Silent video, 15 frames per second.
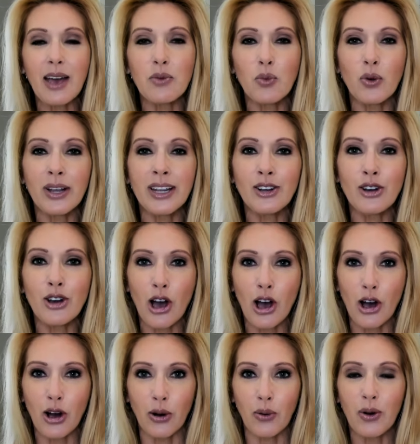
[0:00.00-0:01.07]
And we
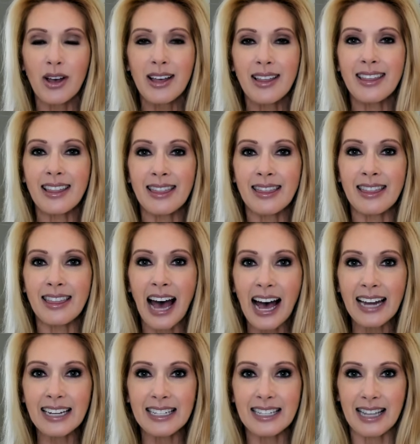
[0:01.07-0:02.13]
know that
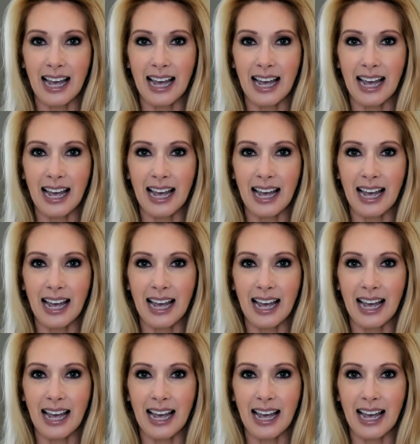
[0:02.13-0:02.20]
that is